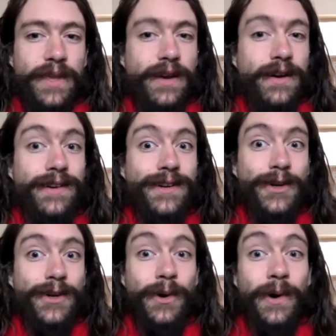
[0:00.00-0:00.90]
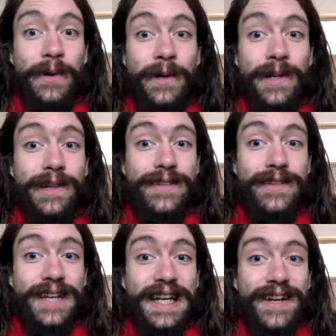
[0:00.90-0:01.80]
a cold,
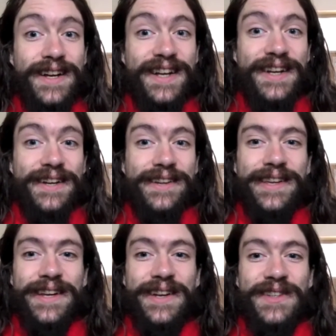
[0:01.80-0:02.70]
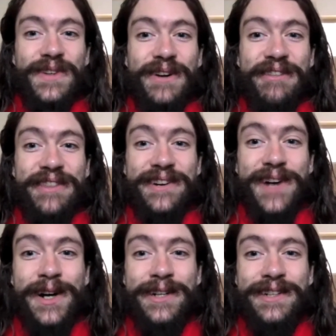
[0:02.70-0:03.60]
they get a sore
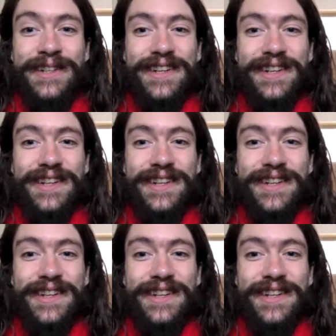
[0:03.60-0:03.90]
throat.